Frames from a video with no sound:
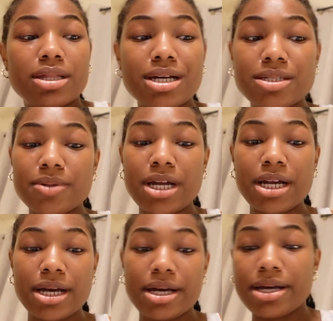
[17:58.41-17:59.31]
That's what I
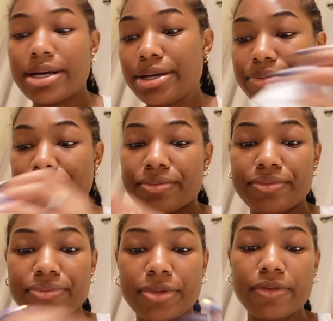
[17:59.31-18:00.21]
got
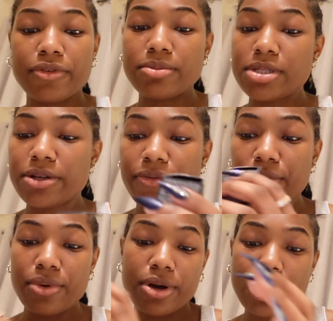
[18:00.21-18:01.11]
from
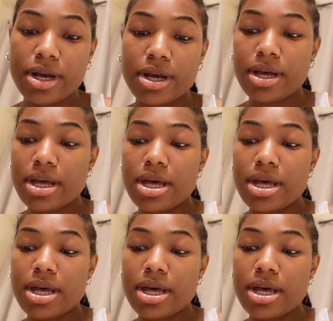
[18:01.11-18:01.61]
Sephora.